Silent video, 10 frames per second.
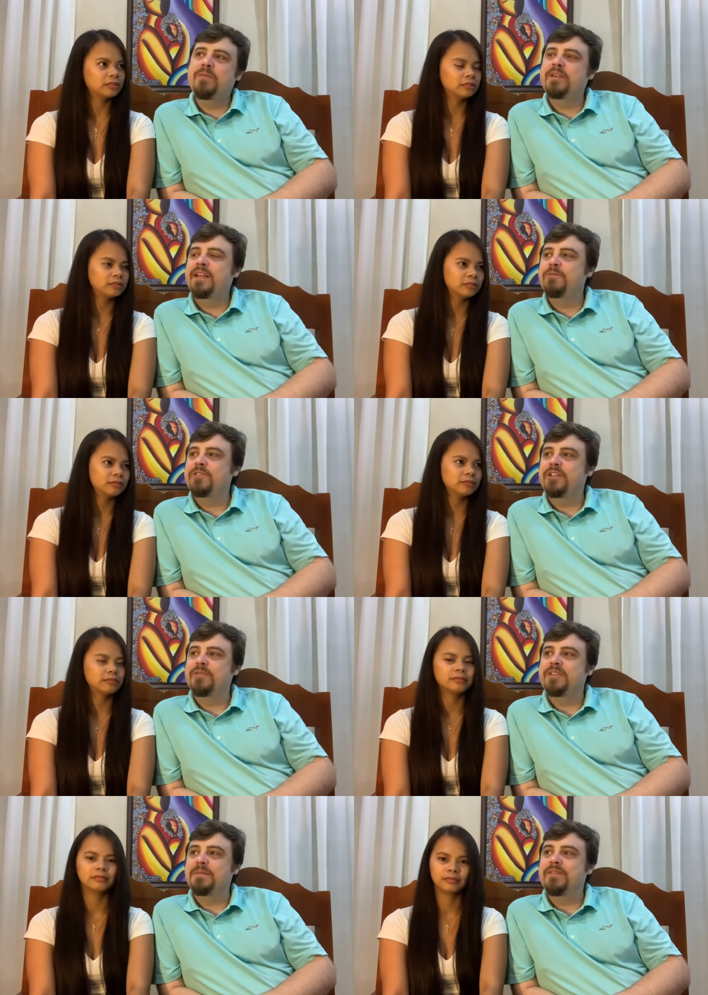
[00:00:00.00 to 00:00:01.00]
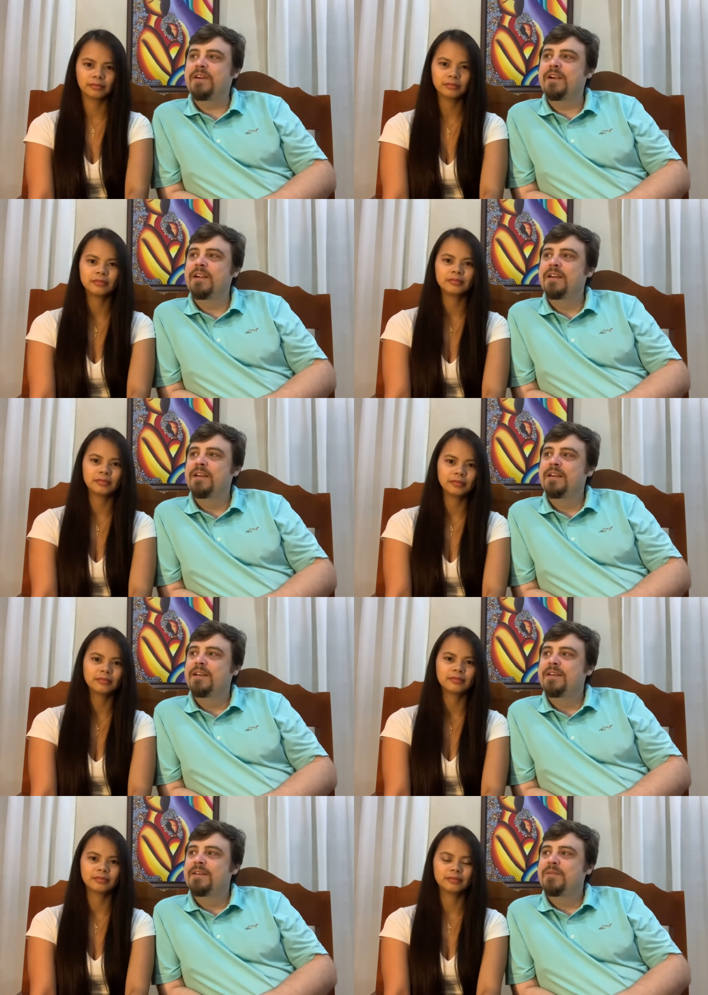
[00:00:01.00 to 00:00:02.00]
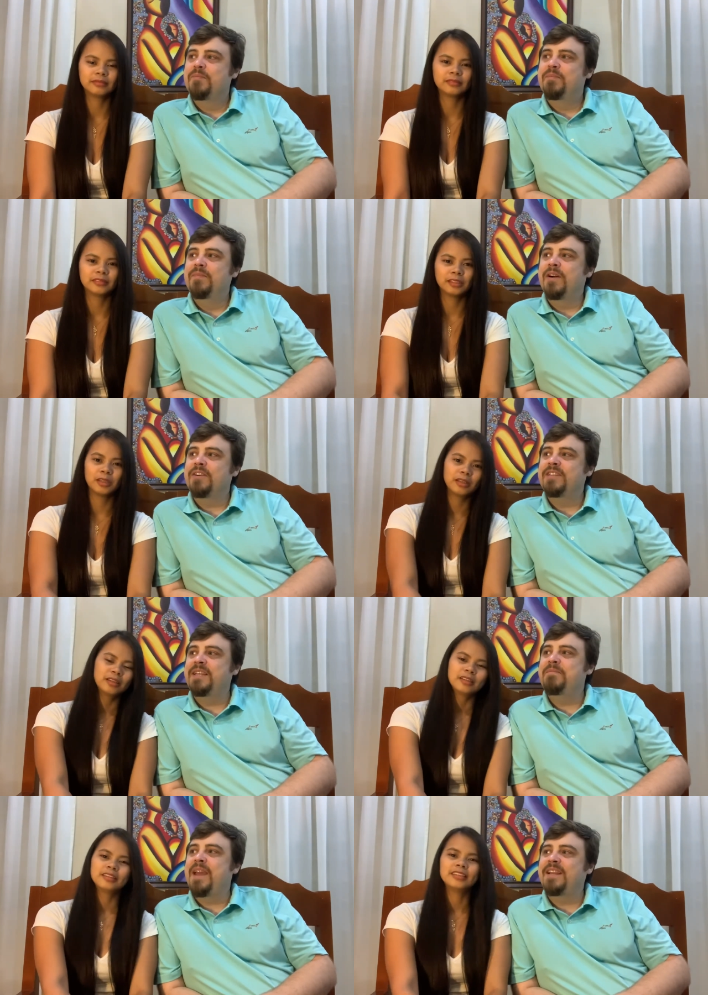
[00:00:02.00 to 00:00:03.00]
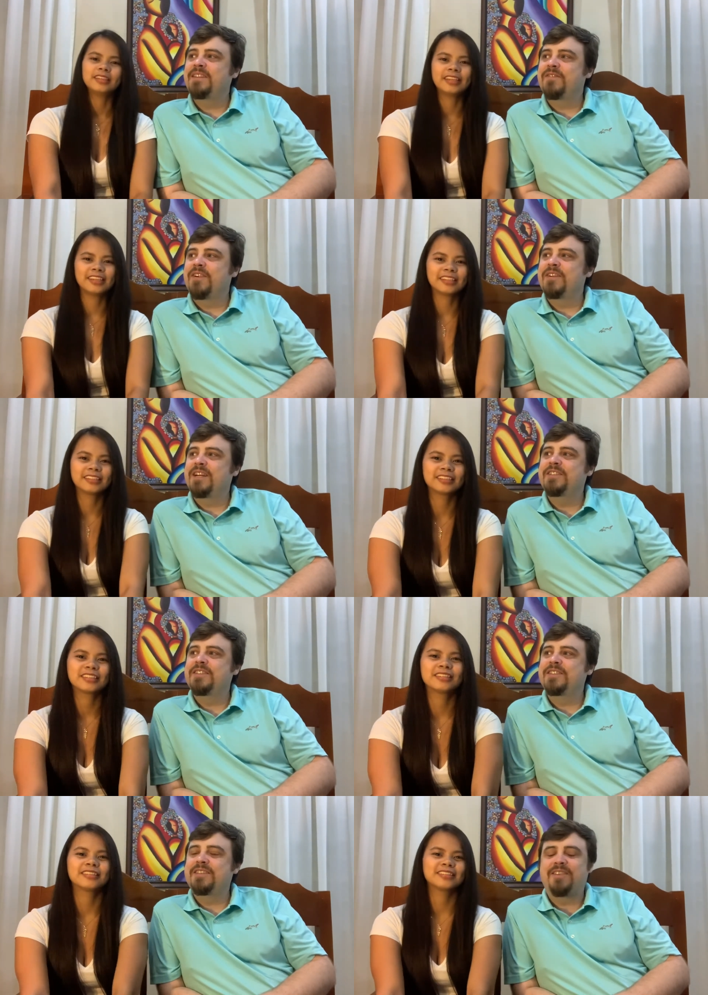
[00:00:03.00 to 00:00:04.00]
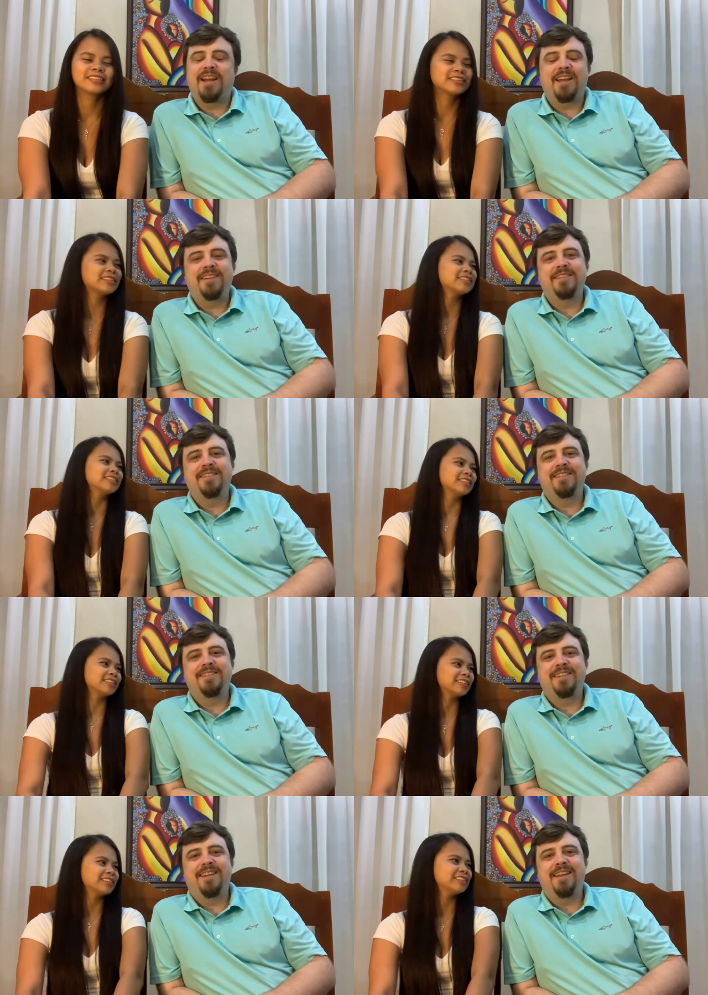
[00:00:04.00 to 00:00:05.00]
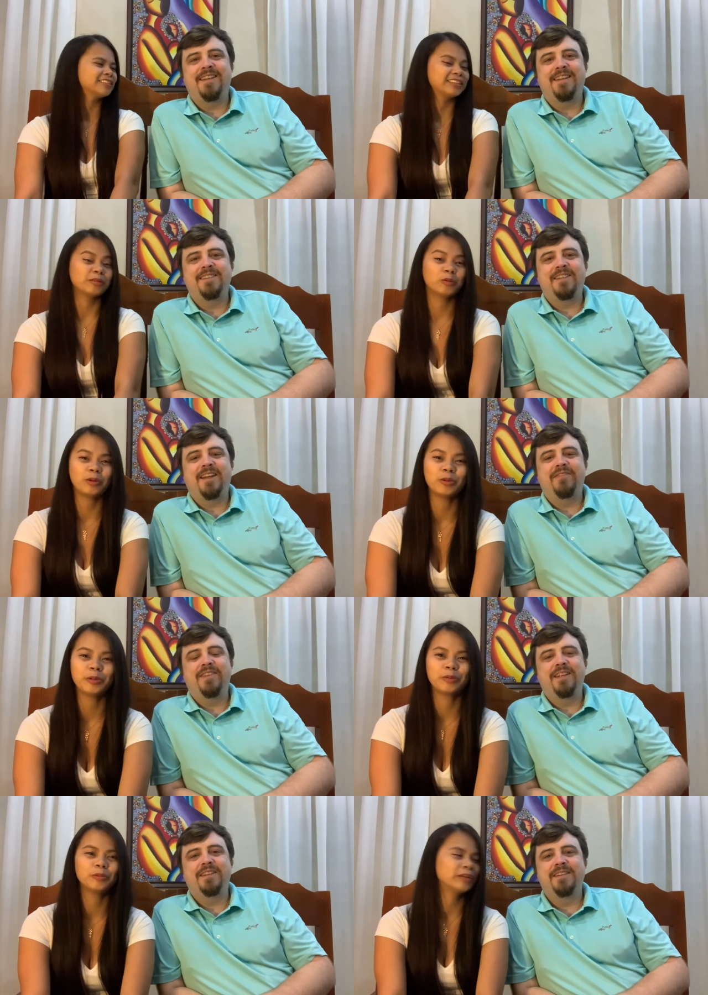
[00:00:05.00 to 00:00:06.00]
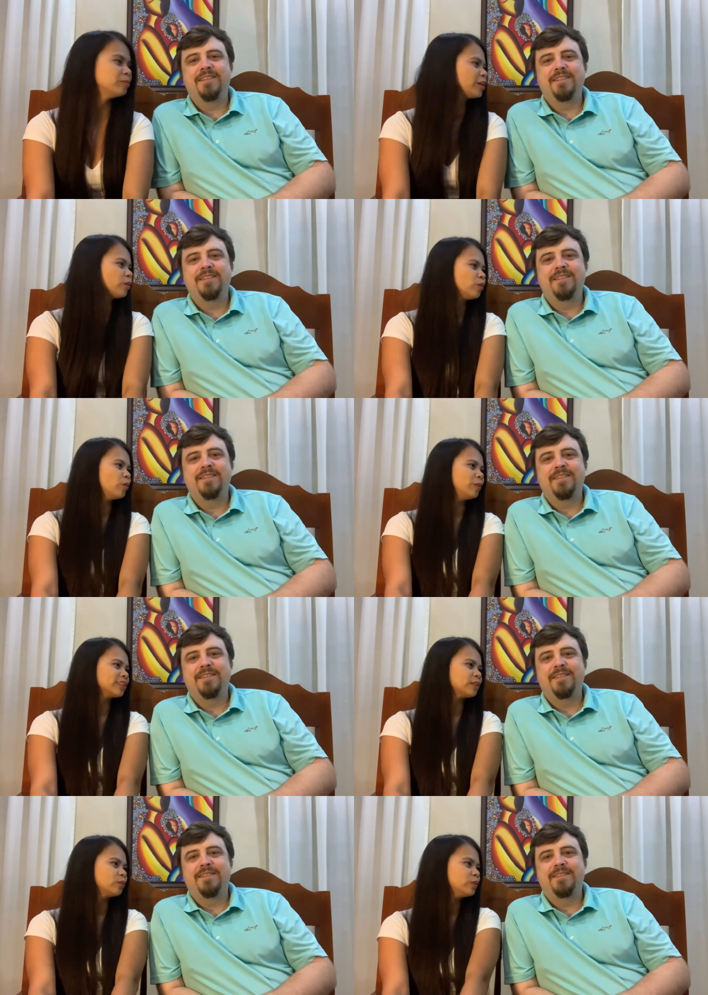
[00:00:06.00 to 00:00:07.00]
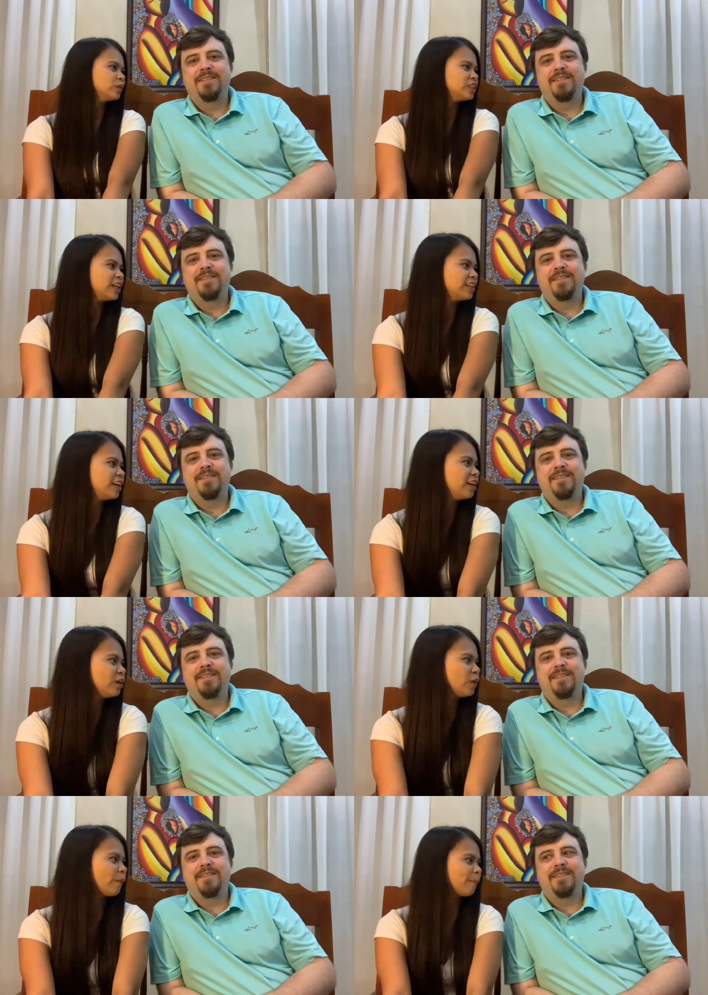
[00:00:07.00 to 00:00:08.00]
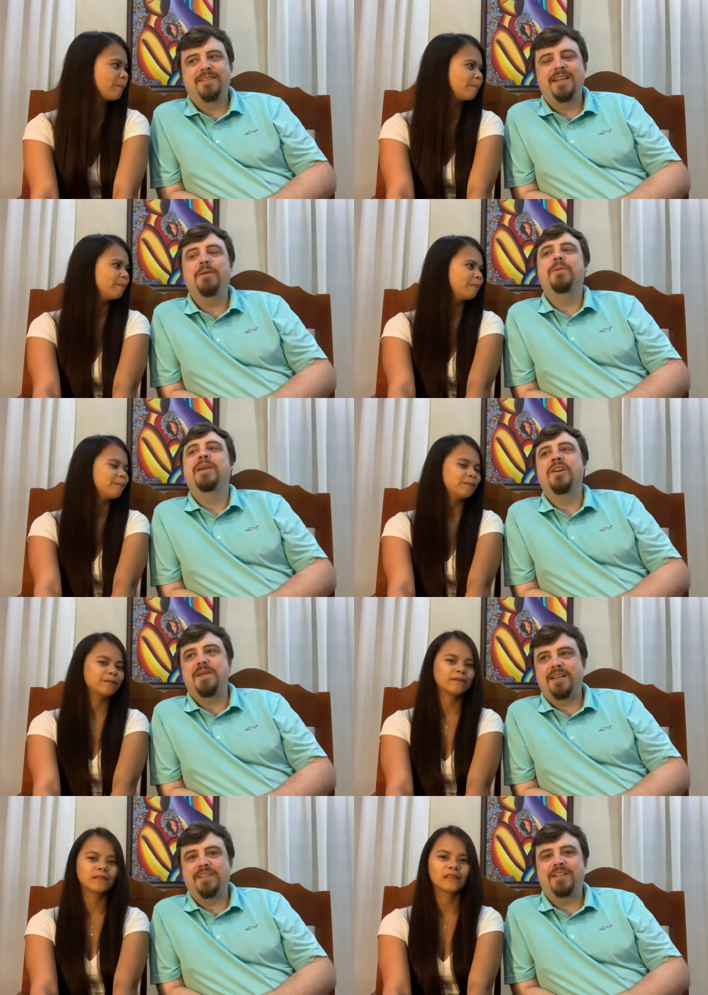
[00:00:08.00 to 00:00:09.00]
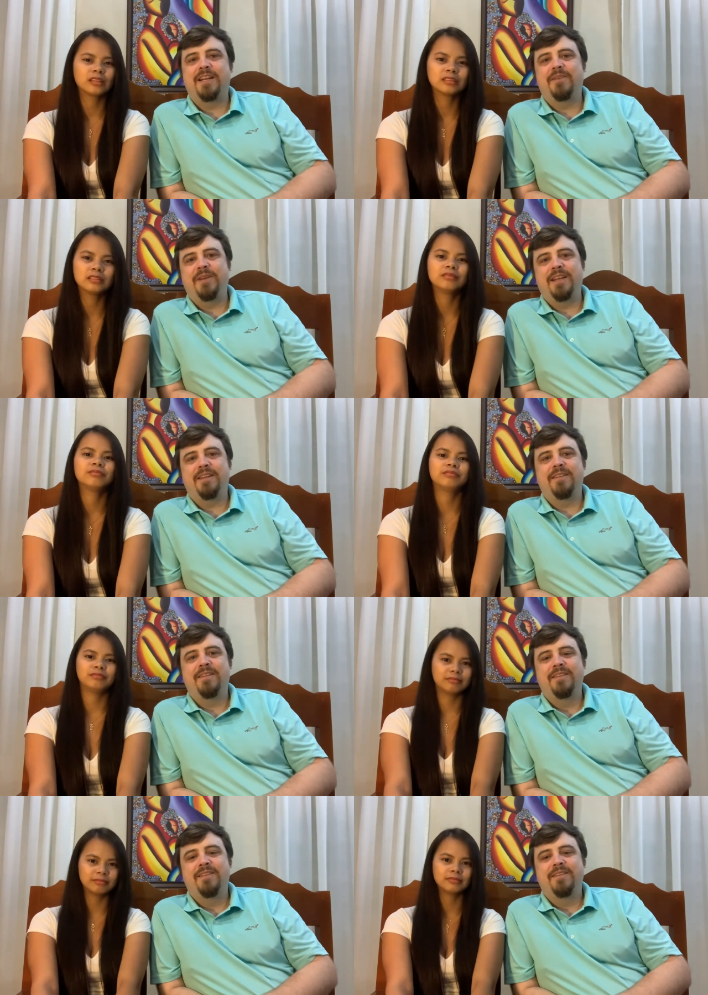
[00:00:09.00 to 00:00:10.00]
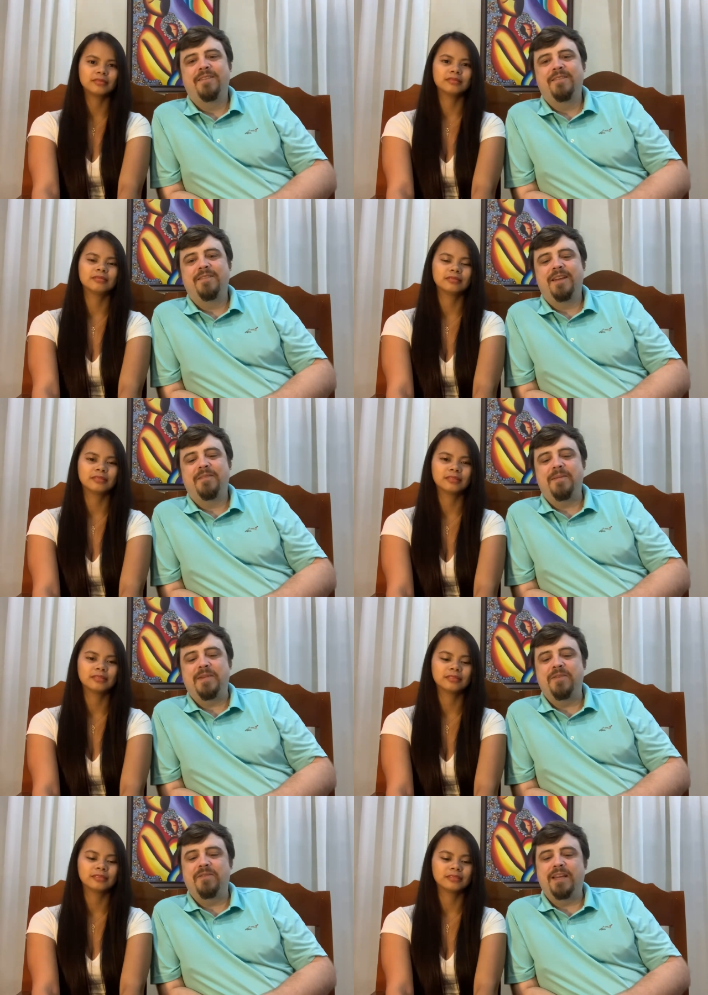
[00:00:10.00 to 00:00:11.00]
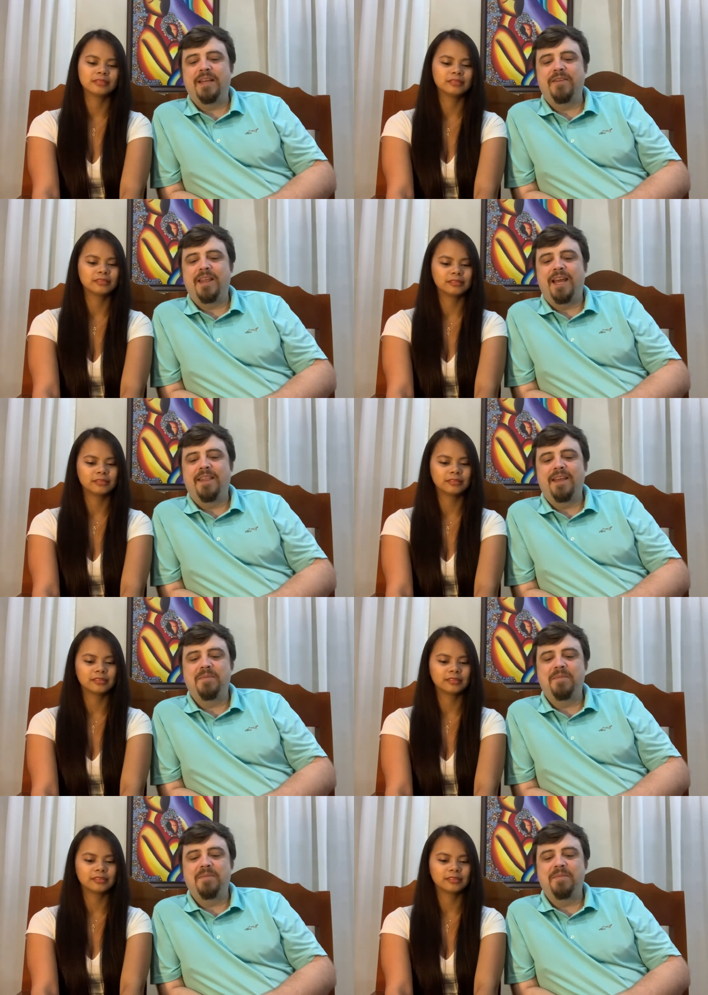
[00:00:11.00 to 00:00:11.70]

Speaker 1: one day we'll show some of our our teammates yes. for Dungeons and Dragons. Yeah, it's a lot when of fun.
Speaker 2: We, when we can go back language
Speaker 1: yeah, when we go back to China, we can, yeah, maybe do a video of that. That'd be